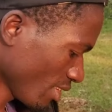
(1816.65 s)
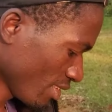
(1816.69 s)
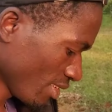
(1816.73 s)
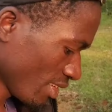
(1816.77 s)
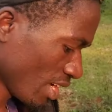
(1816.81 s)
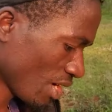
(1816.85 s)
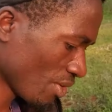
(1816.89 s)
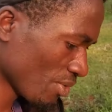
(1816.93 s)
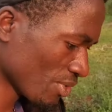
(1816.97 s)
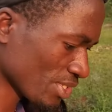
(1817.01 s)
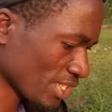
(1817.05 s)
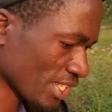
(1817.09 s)

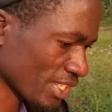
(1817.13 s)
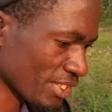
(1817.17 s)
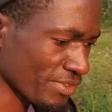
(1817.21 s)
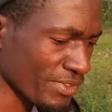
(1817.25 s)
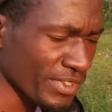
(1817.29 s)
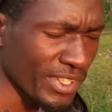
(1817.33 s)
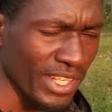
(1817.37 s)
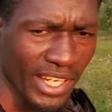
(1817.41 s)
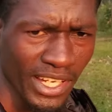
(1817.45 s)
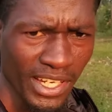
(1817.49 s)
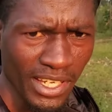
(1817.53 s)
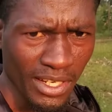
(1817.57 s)
I was at
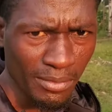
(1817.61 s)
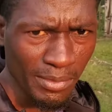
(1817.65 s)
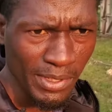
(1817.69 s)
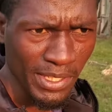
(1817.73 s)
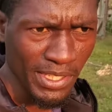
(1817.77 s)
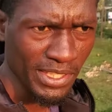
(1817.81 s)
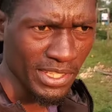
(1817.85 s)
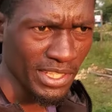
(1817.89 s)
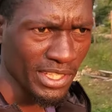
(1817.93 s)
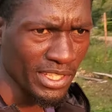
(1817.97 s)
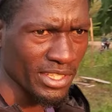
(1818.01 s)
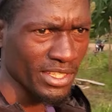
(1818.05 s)
Villa
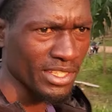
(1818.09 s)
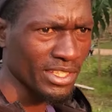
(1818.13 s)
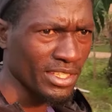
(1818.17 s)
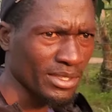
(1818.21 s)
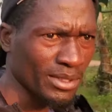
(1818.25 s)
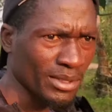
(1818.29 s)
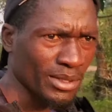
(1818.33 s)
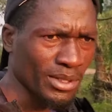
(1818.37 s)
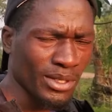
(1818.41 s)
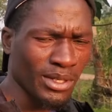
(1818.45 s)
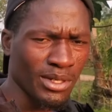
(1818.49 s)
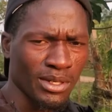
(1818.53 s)
Caribbean KE,
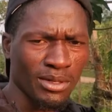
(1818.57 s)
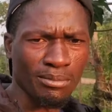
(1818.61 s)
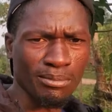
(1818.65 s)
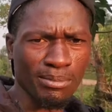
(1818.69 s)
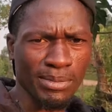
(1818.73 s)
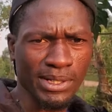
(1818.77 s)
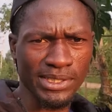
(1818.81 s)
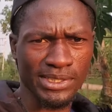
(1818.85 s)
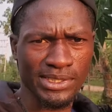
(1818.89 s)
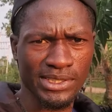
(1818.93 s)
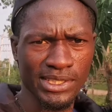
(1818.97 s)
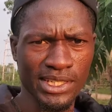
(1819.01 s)

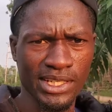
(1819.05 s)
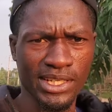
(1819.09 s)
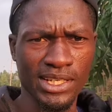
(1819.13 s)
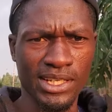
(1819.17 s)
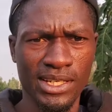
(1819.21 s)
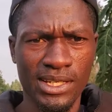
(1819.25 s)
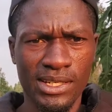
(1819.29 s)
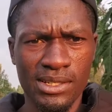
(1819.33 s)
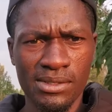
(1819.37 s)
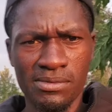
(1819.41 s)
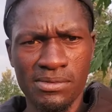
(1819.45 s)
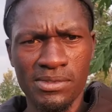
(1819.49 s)
but
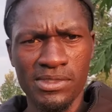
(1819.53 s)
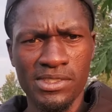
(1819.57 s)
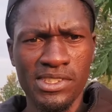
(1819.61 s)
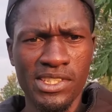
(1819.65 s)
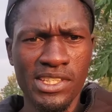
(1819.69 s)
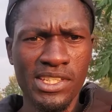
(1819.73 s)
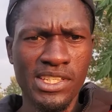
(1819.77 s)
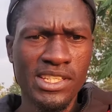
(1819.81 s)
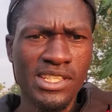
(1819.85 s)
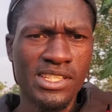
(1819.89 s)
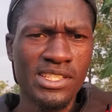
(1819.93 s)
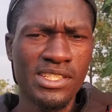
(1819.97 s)
I've
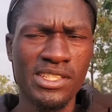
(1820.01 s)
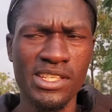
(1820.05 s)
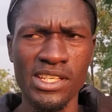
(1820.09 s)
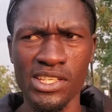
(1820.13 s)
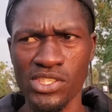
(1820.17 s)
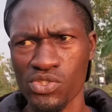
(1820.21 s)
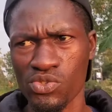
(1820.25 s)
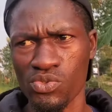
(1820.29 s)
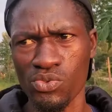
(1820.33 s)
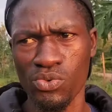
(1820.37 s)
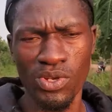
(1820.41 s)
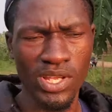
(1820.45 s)
decided
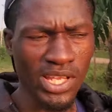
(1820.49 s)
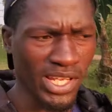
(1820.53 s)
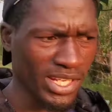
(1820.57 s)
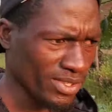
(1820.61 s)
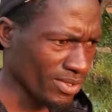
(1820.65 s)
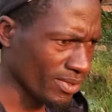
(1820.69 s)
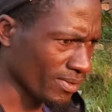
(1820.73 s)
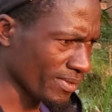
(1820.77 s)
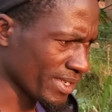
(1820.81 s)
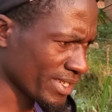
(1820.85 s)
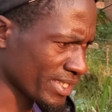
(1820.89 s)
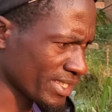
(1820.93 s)
just to
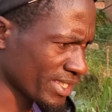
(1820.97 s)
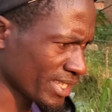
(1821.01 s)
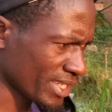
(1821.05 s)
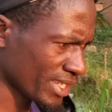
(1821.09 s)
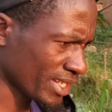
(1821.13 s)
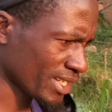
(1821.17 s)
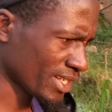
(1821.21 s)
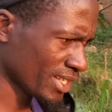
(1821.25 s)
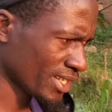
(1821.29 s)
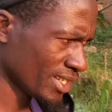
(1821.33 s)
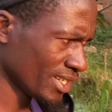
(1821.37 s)
land over here